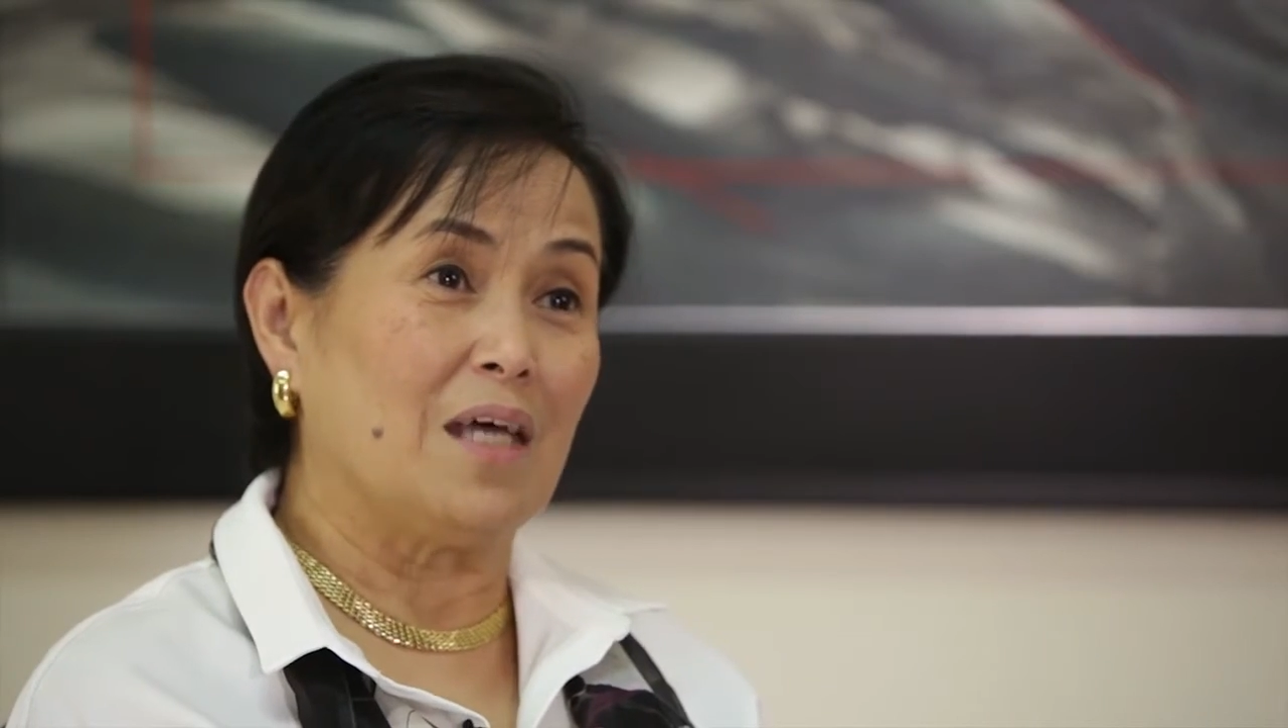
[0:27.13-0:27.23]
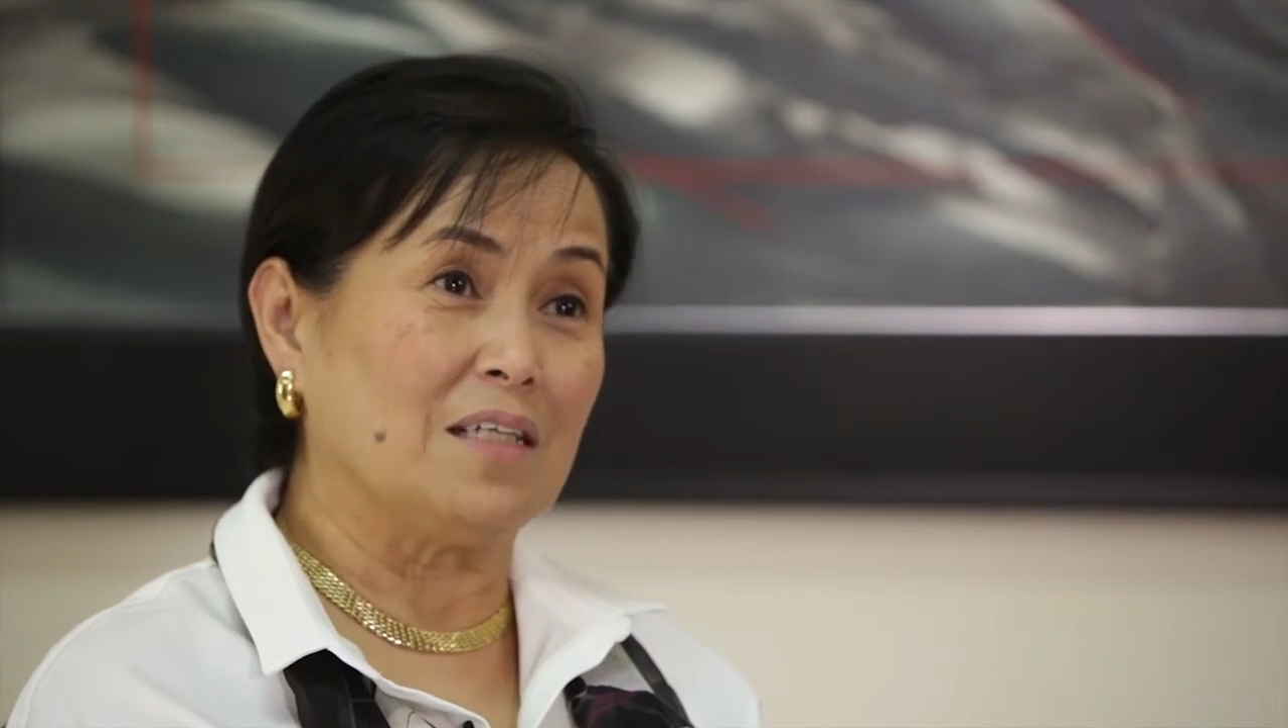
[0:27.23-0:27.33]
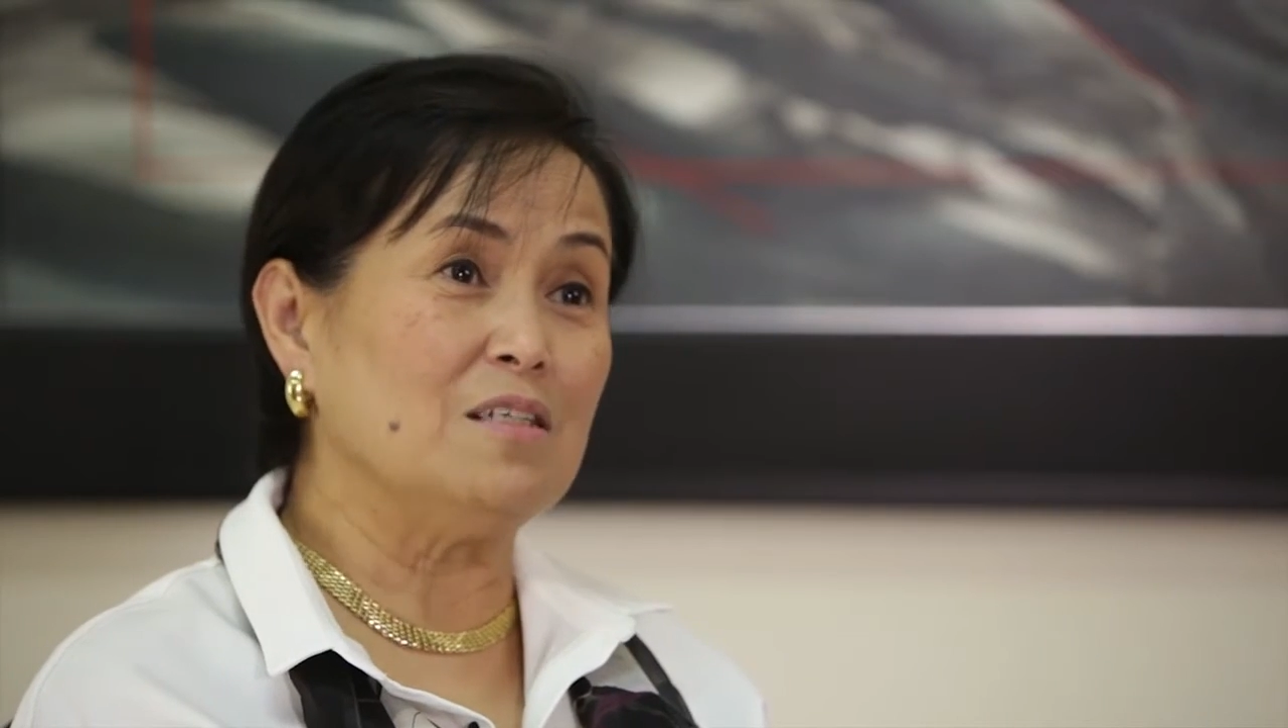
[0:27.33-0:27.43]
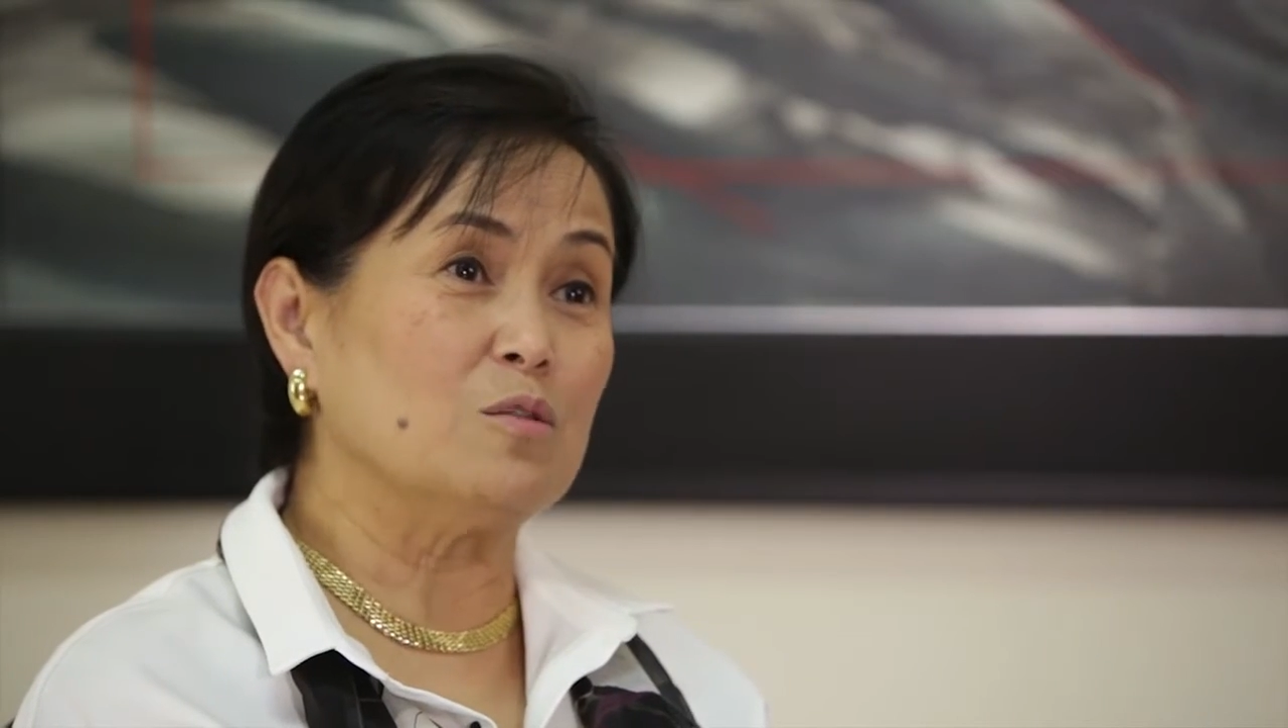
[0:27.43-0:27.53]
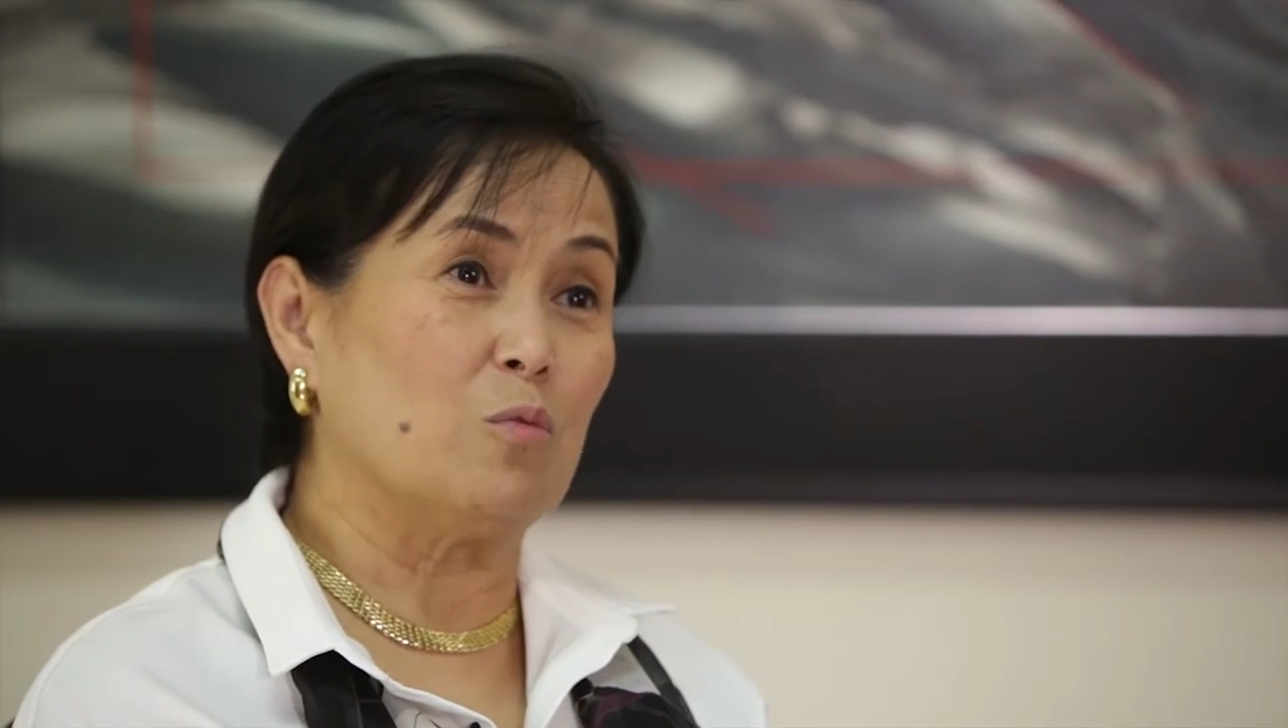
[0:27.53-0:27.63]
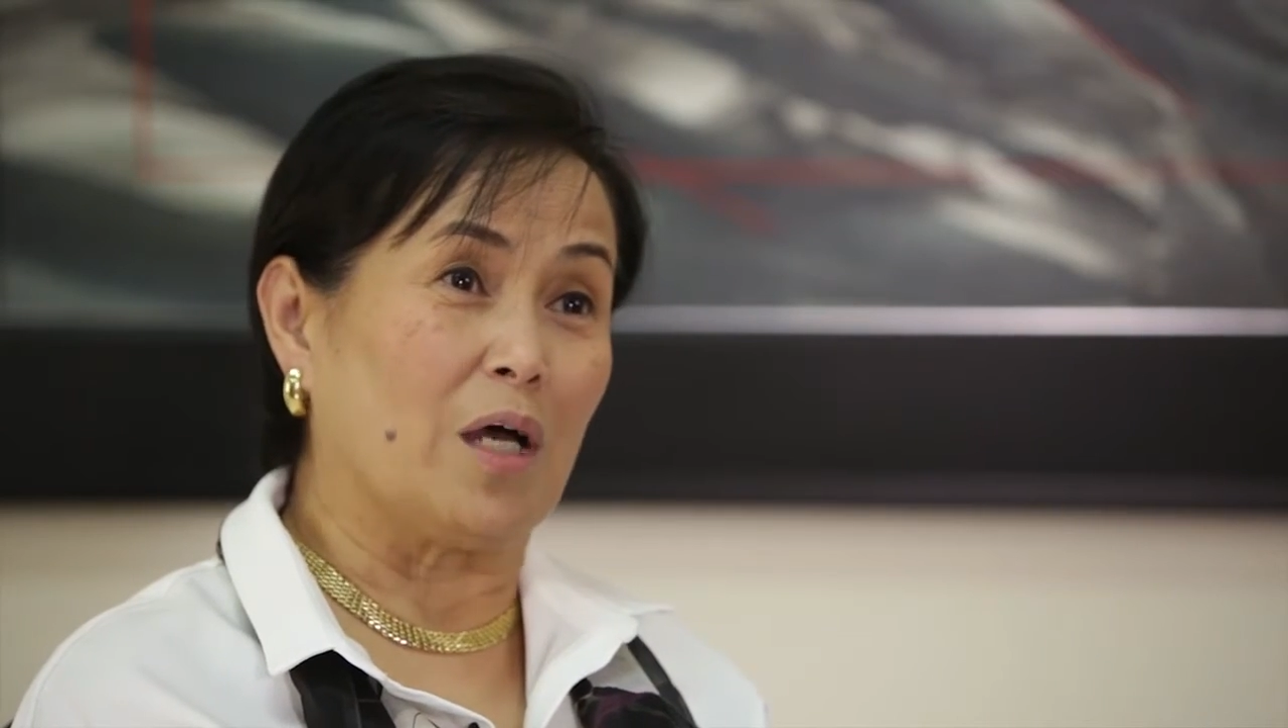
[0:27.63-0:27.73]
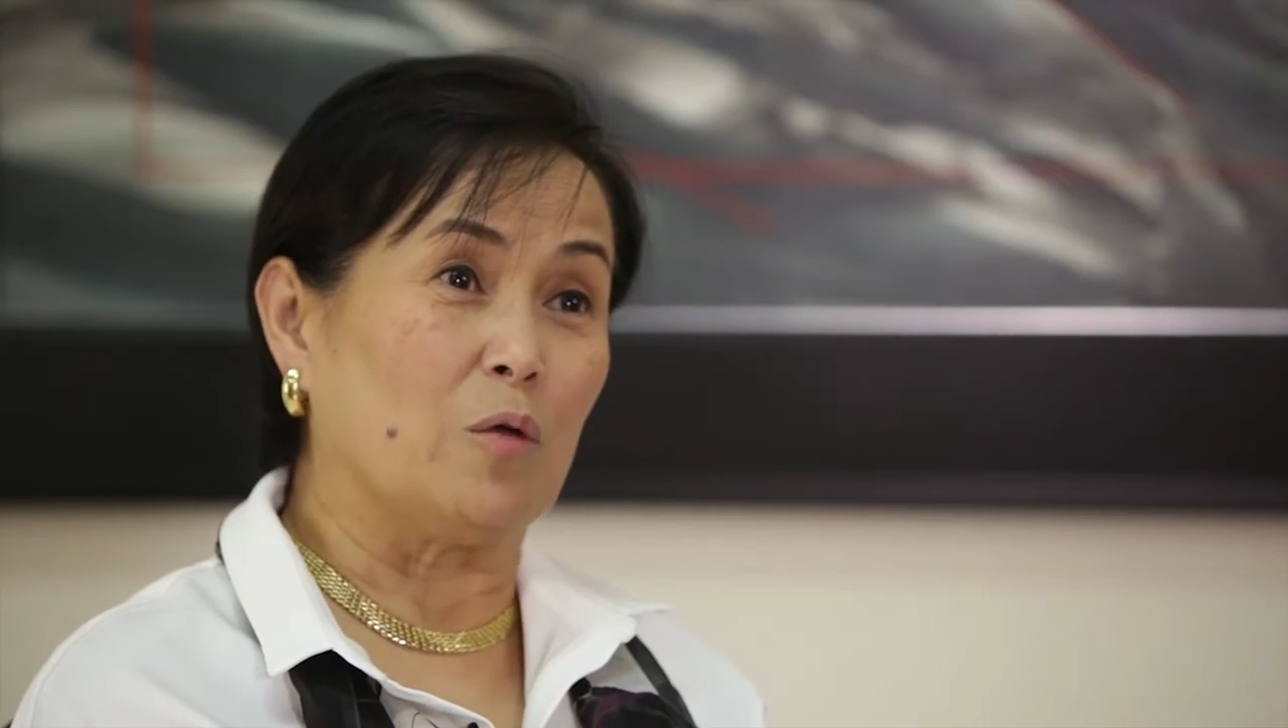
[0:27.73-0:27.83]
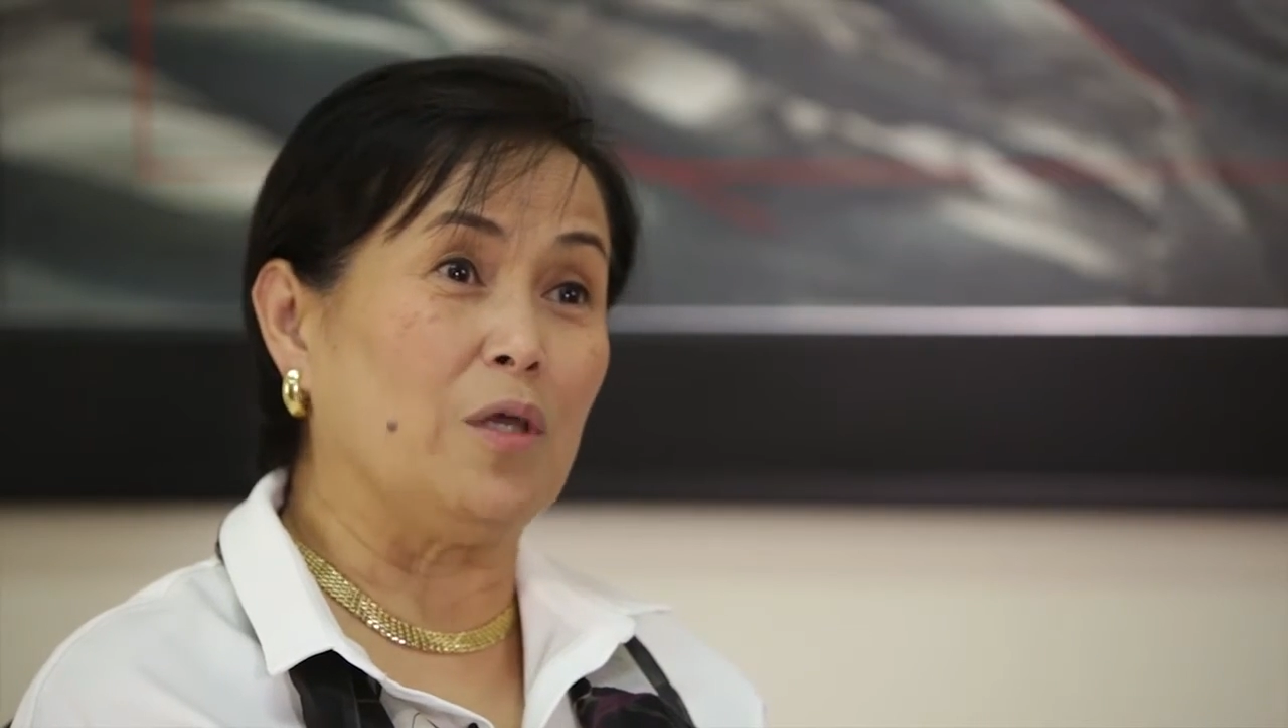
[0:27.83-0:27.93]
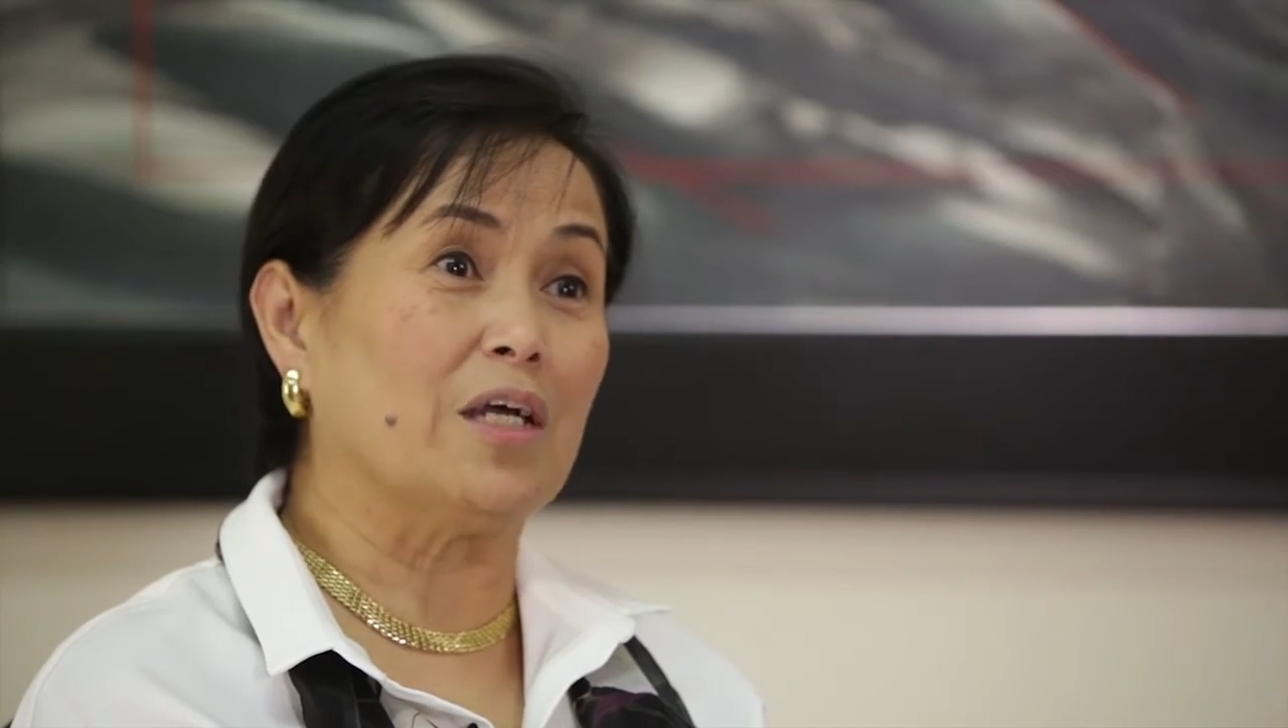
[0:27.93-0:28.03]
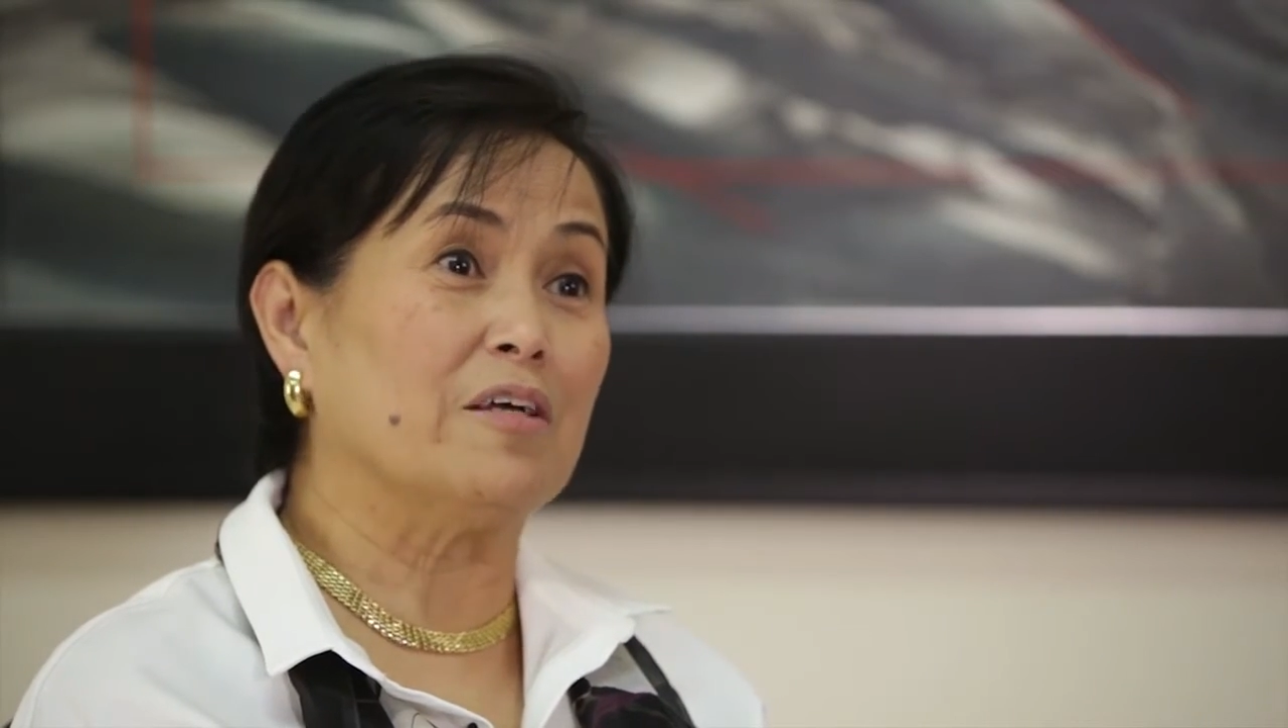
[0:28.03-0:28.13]
That is
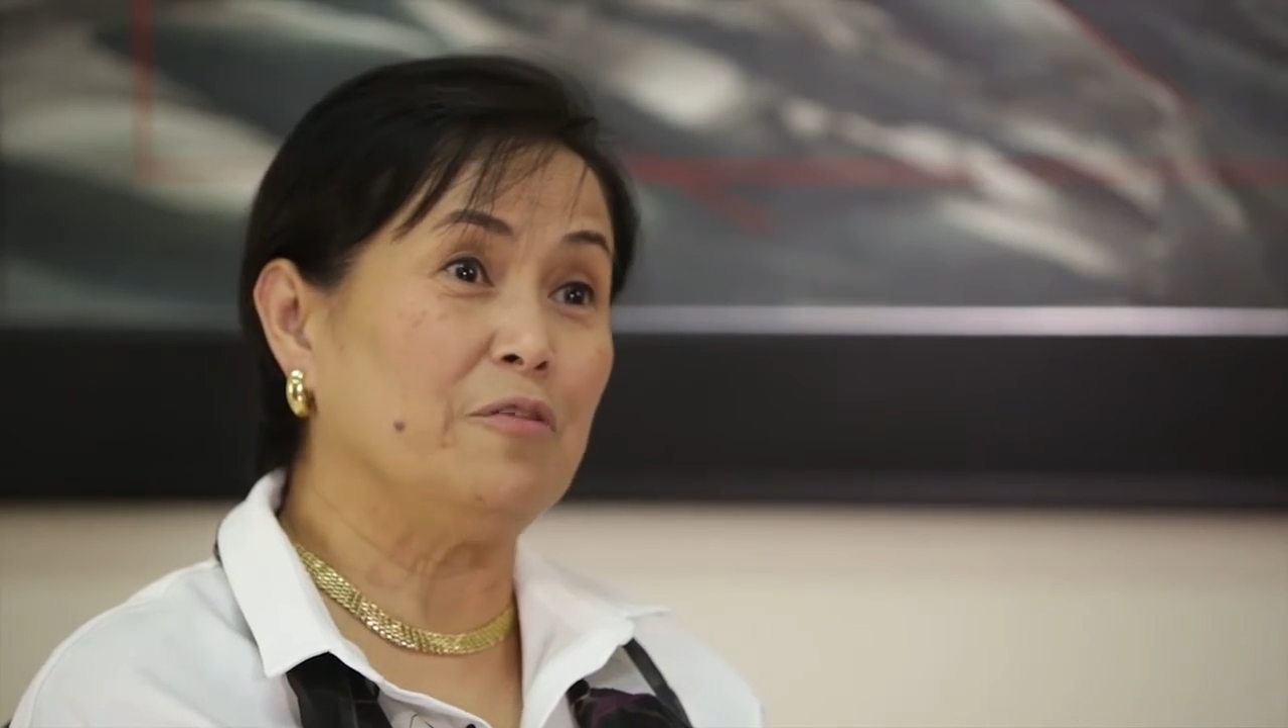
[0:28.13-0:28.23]
why we